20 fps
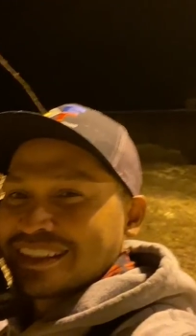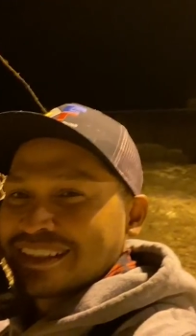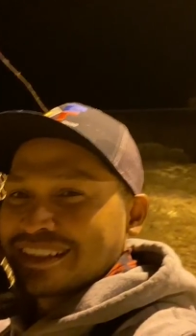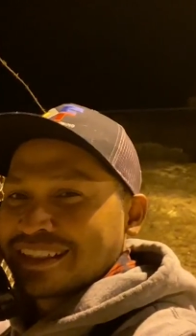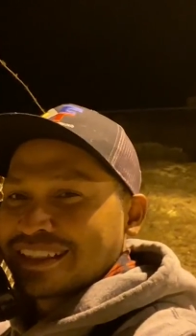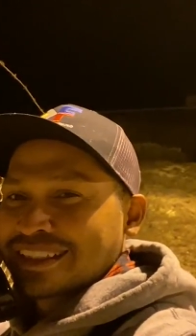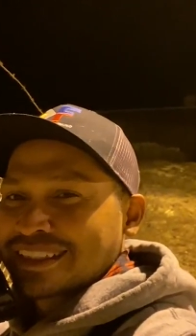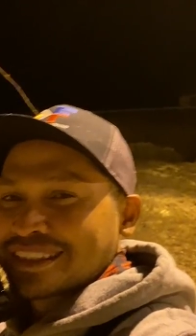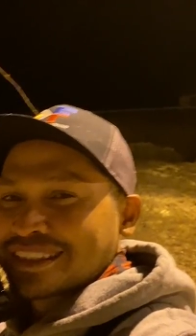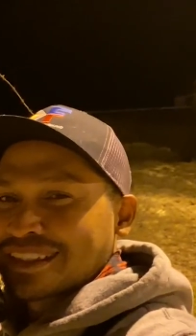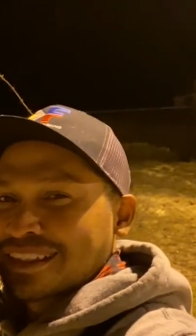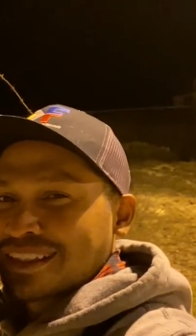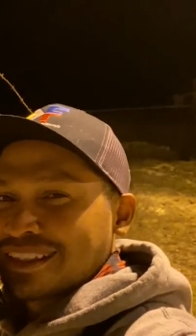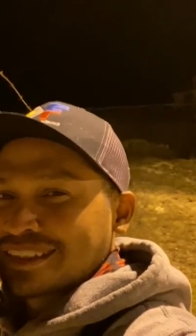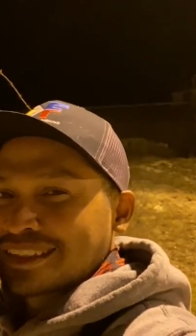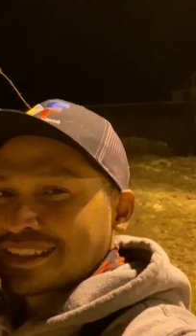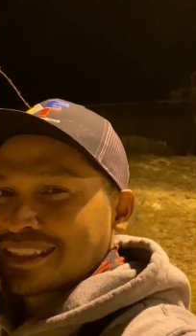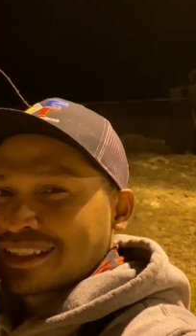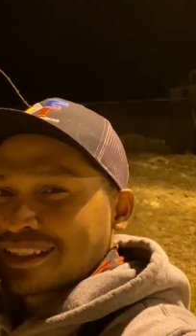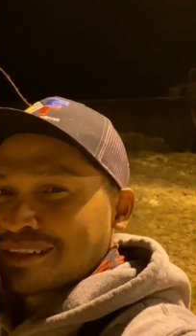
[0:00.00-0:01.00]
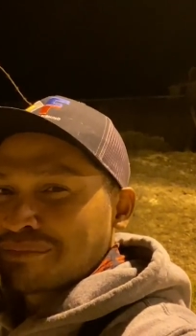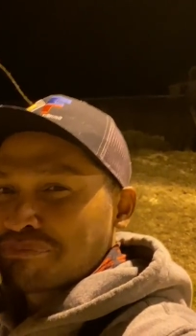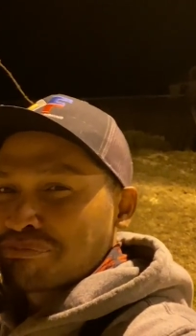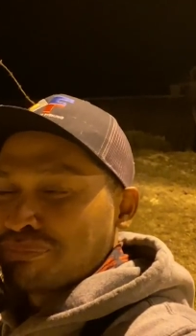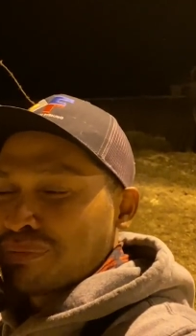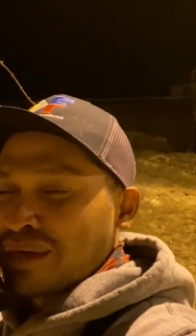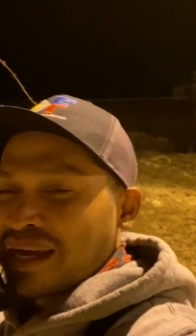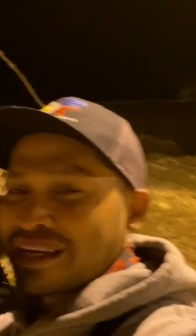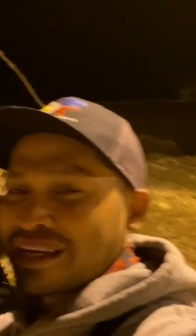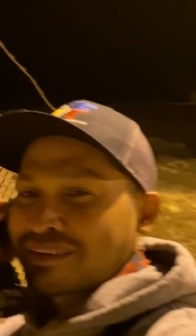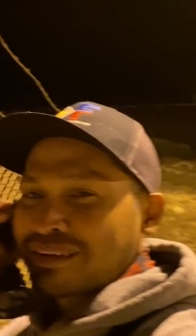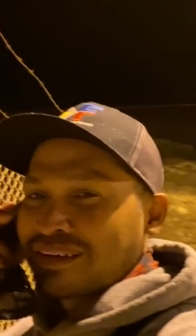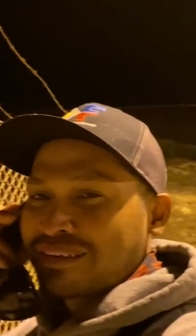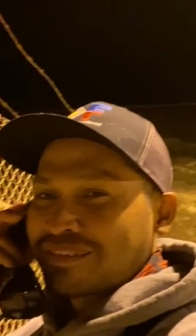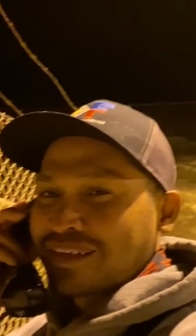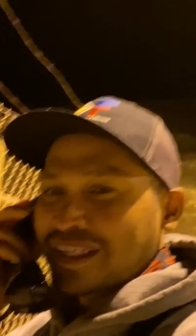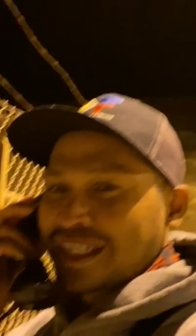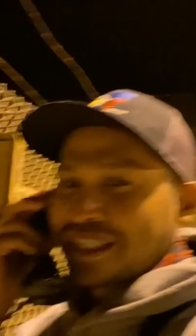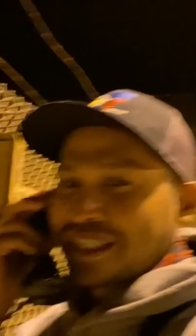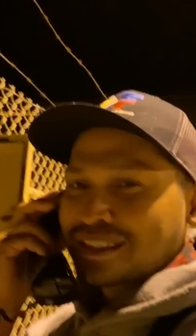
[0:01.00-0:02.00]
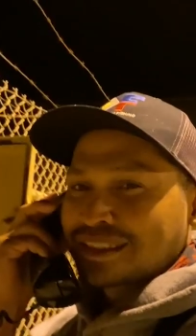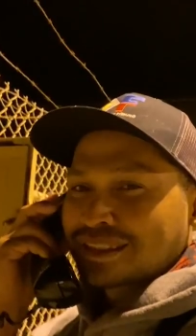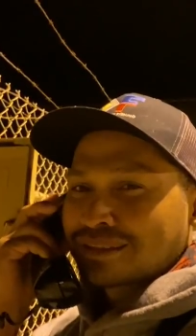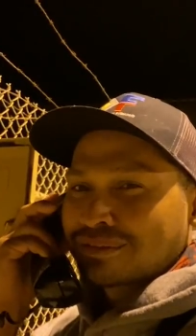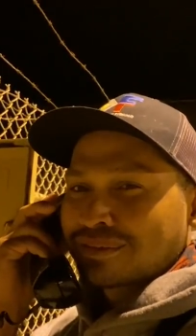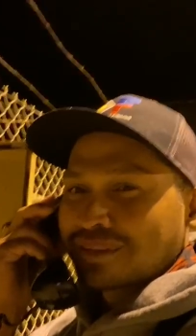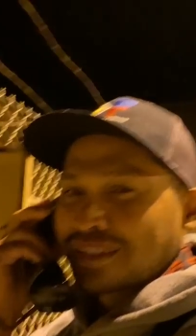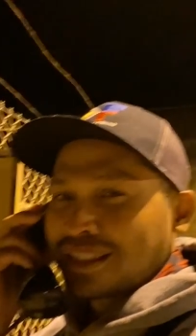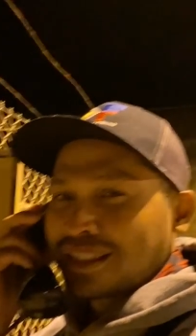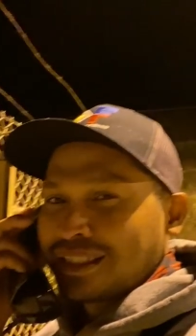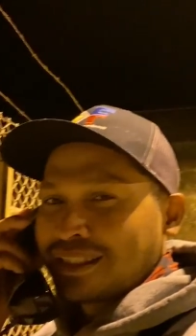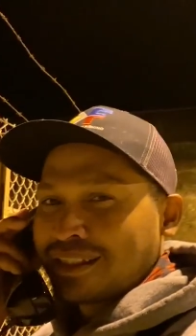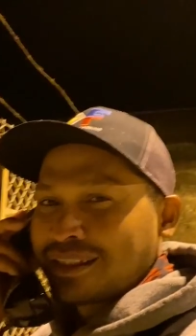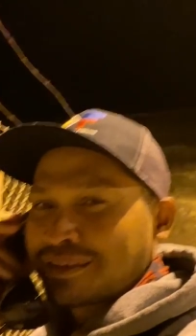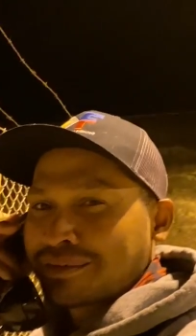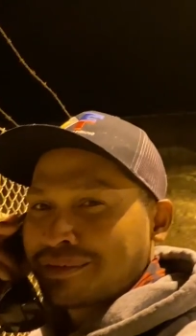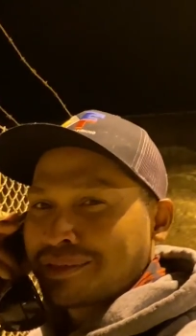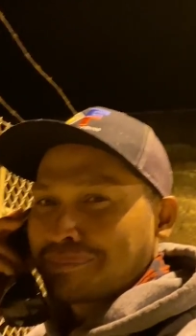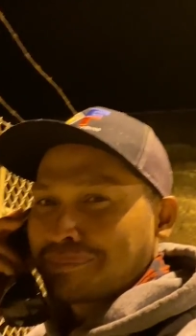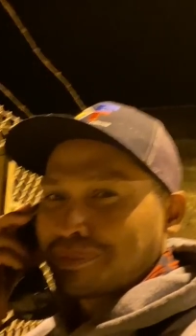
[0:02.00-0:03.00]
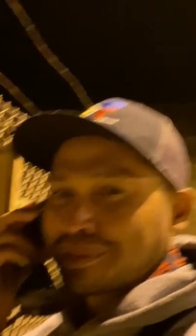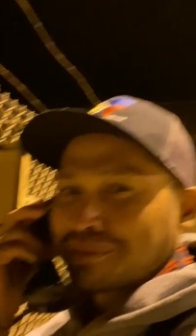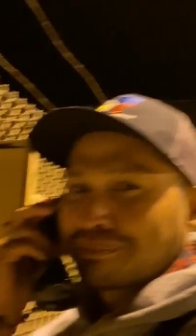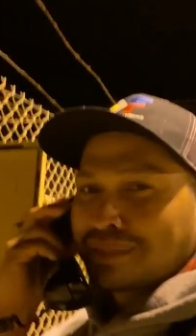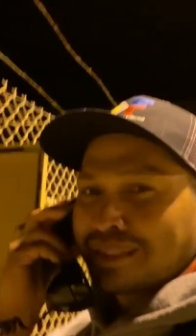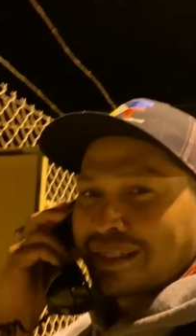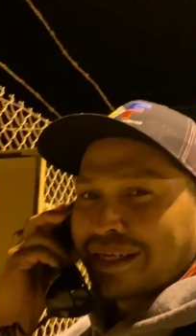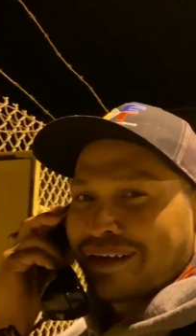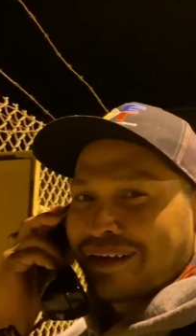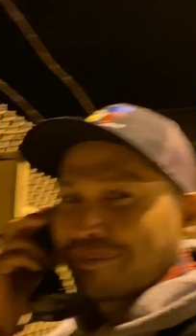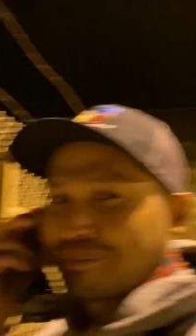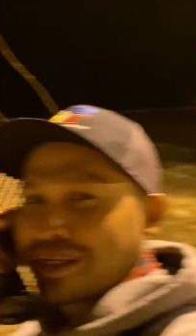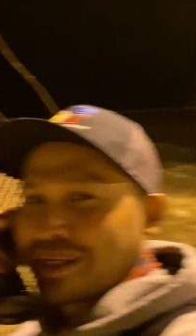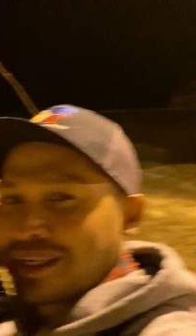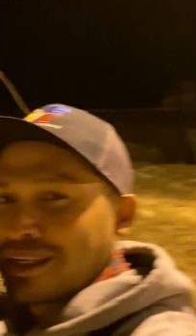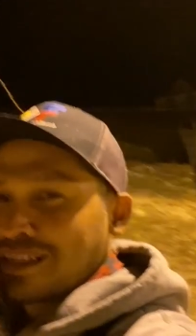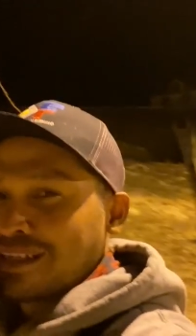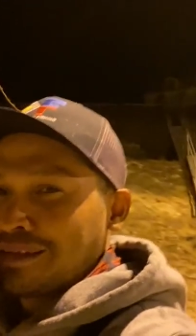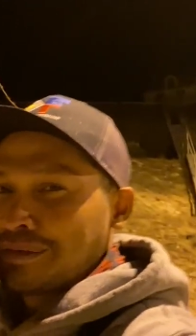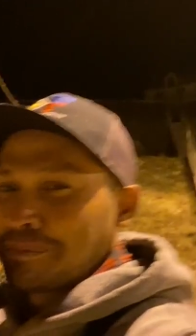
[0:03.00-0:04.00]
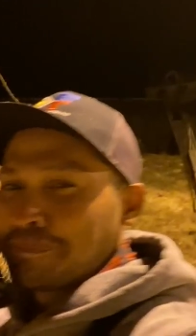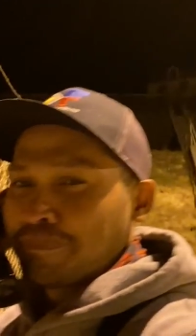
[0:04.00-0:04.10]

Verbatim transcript: This this background right here is really creeping me out, man.